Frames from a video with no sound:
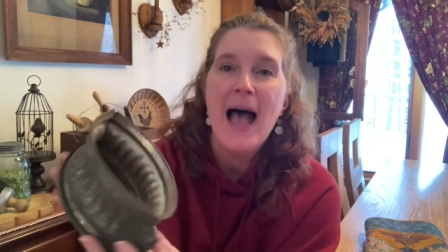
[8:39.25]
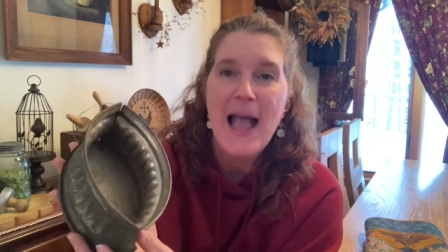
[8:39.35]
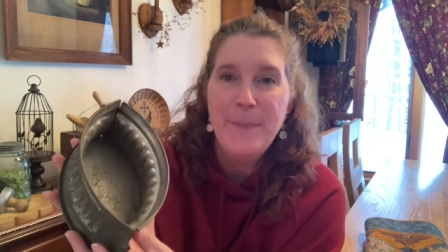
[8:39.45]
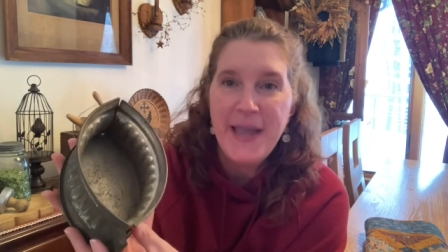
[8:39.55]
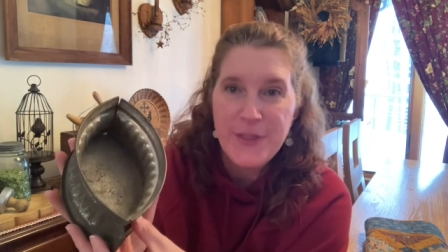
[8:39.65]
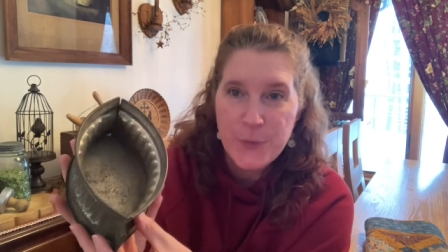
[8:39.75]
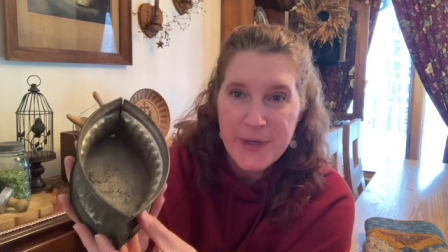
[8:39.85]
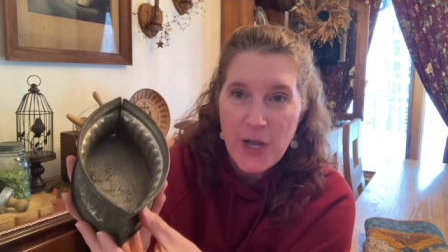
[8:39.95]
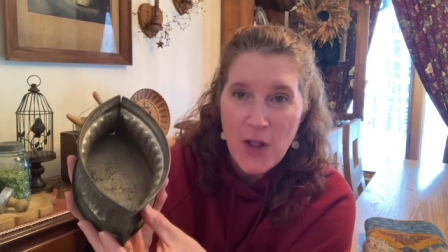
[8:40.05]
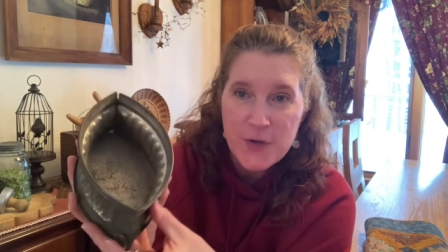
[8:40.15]
I paid
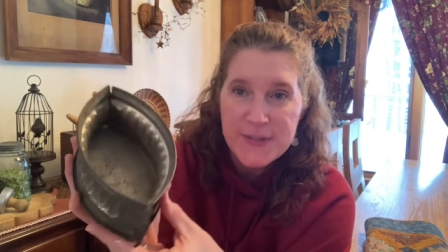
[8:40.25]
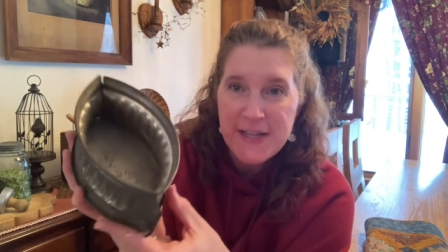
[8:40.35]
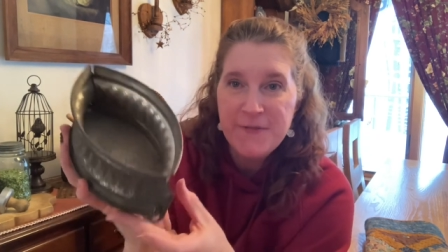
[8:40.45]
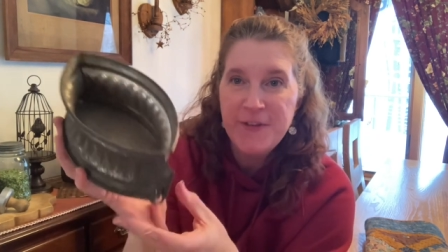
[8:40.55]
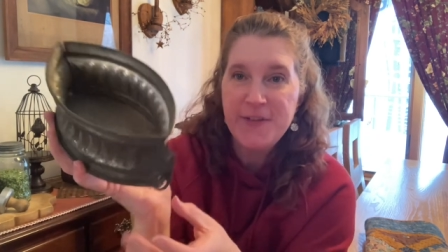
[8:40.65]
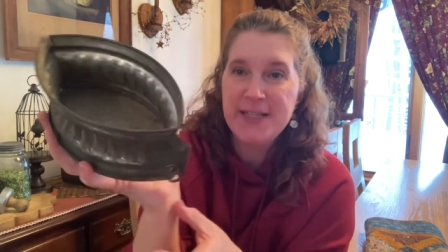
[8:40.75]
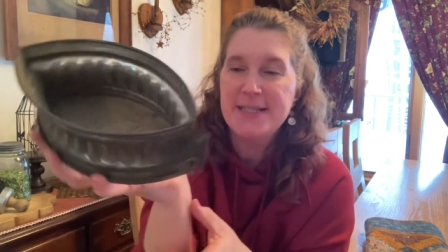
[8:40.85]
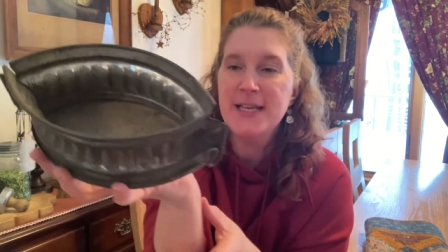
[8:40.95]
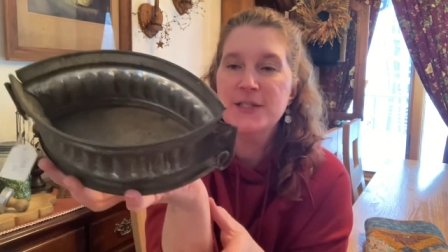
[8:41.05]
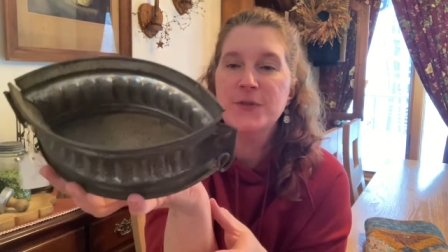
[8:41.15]

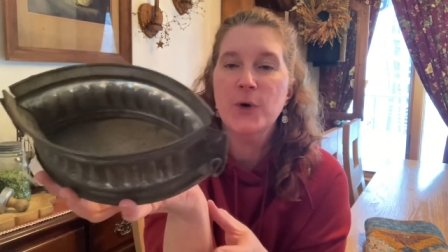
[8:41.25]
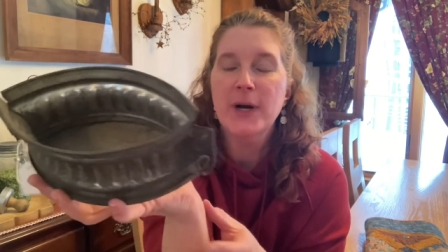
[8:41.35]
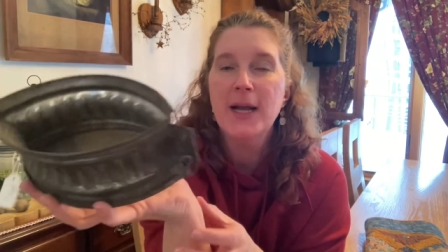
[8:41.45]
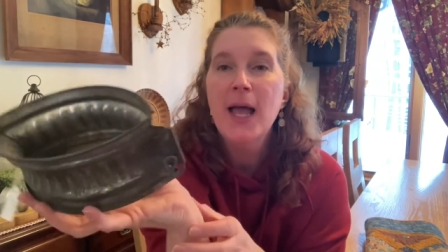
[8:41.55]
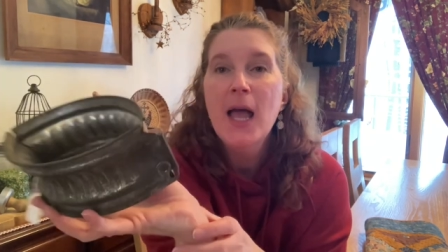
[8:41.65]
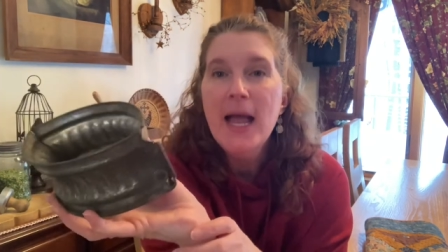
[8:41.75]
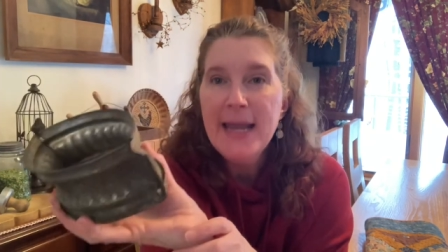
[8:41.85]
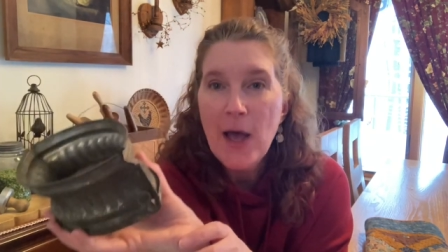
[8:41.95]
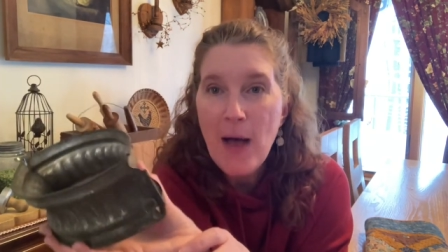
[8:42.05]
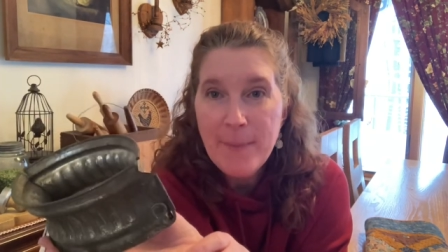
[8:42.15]
$3.50 for it.
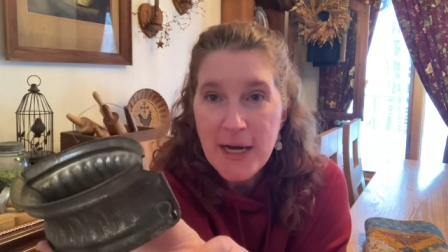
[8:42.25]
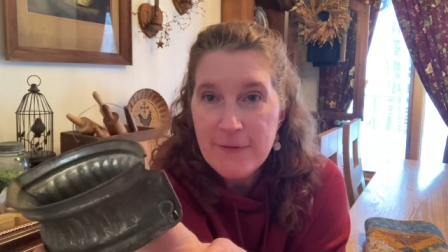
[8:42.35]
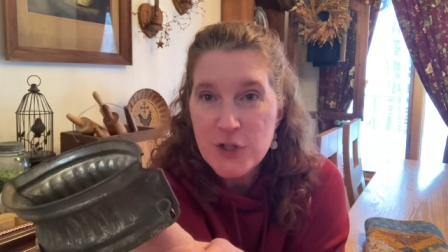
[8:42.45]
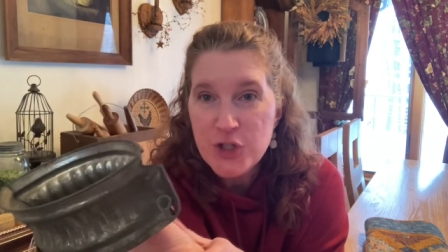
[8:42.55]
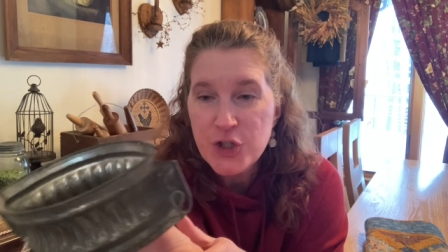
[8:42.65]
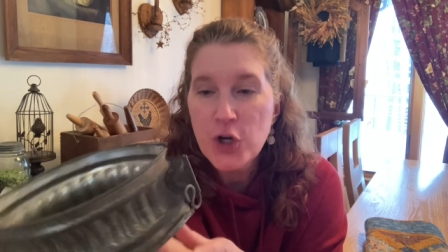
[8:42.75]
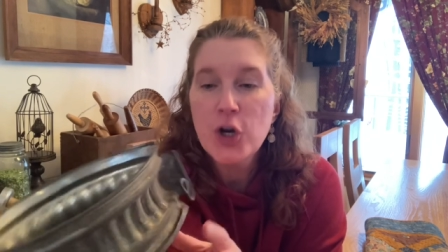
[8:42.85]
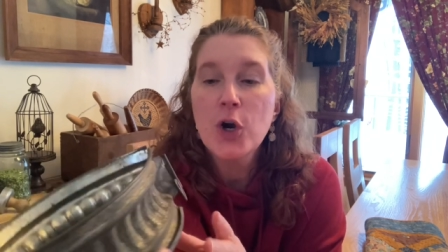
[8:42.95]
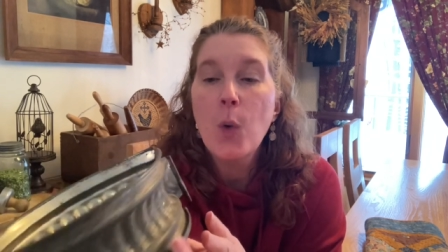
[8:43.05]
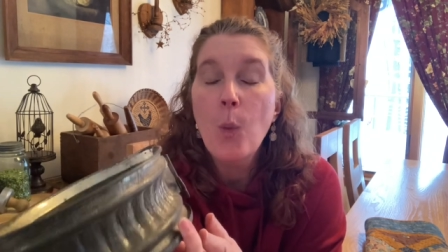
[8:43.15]
Now, I'm not even
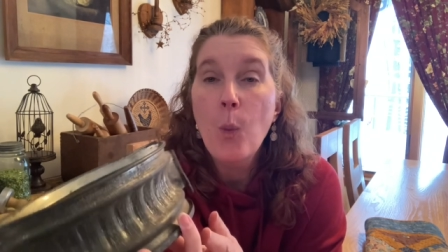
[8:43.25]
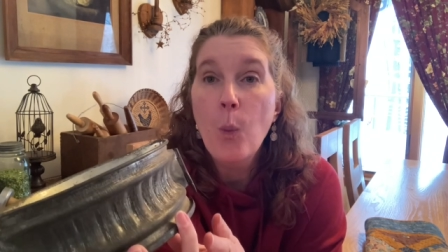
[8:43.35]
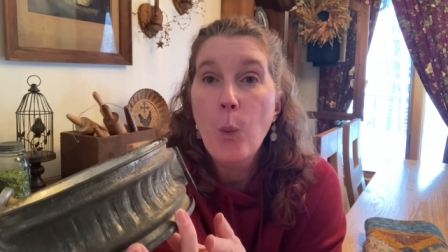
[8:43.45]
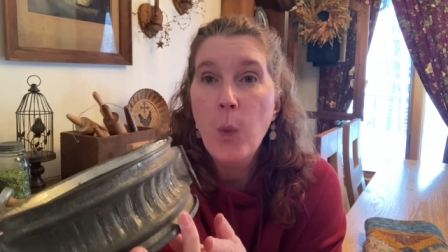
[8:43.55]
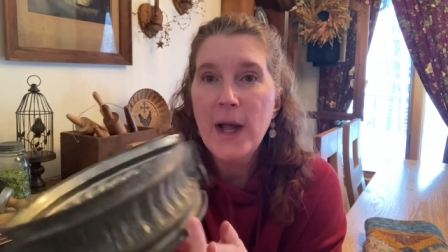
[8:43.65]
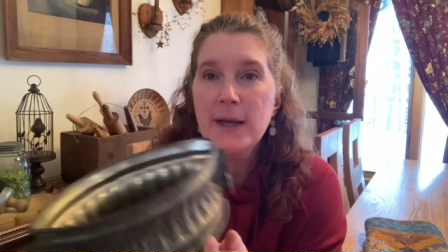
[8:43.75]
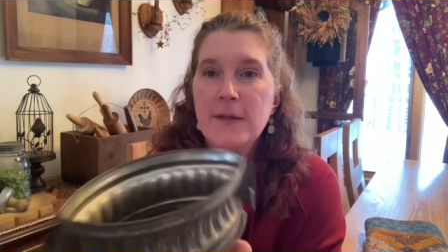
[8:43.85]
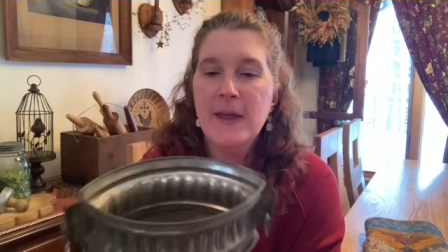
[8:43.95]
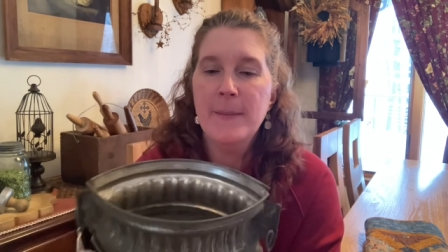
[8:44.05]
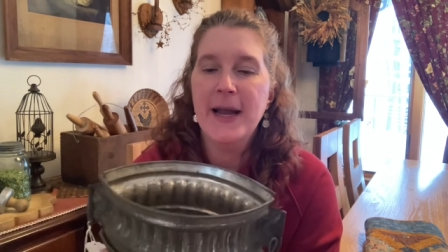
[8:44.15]
sure what
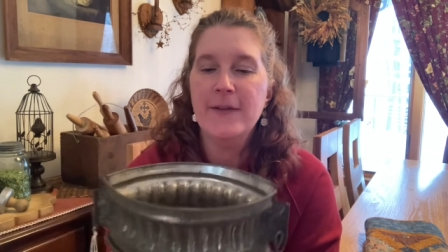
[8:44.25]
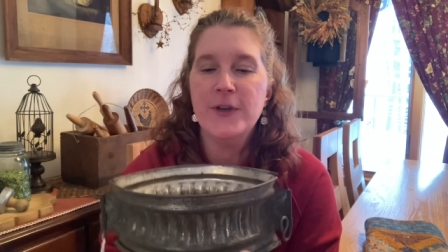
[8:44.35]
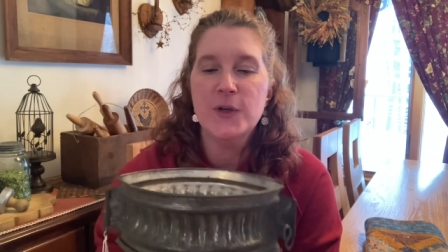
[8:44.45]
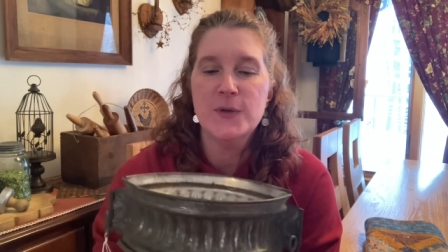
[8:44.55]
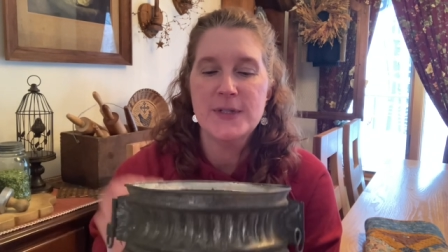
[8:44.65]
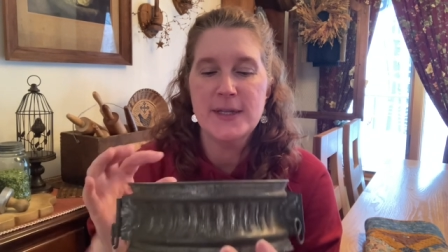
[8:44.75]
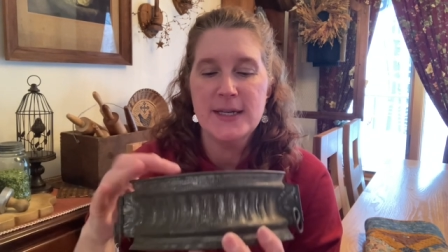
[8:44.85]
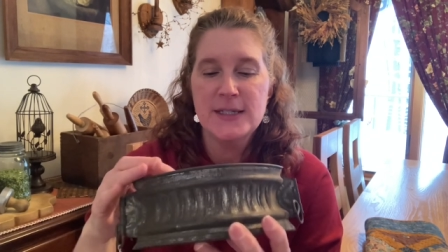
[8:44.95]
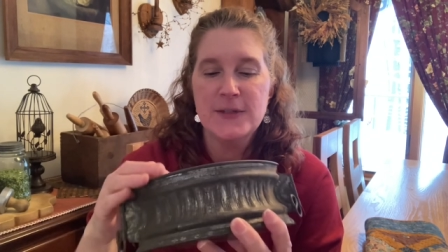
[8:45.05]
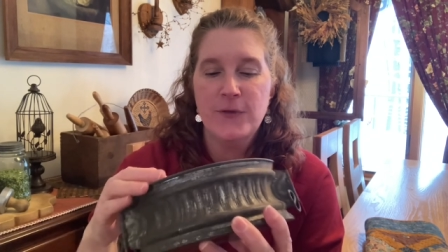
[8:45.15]
they might have used
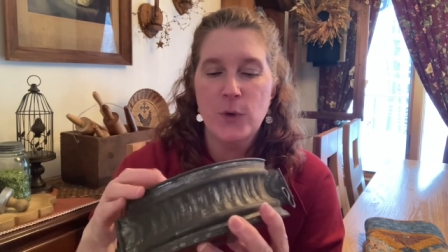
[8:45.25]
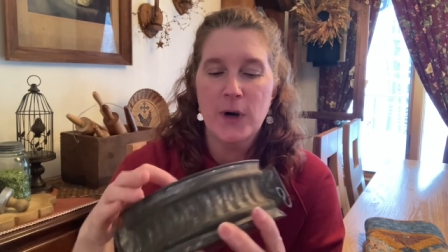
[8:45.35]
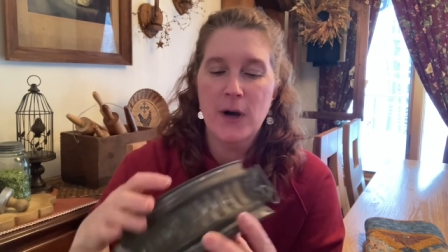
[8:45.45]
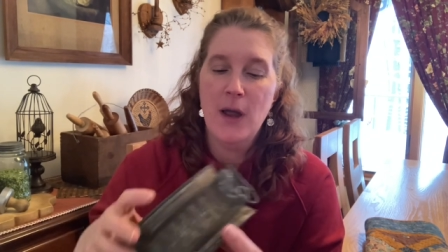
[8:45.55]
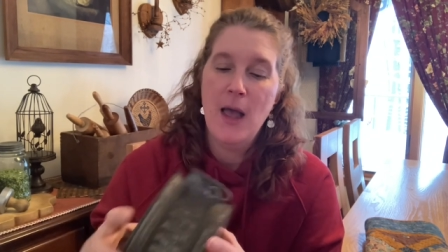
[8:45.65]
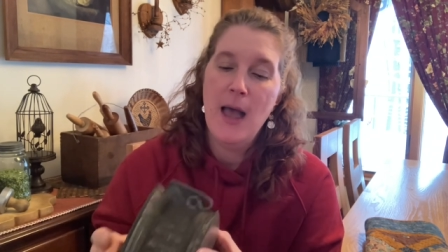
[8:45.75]
this for.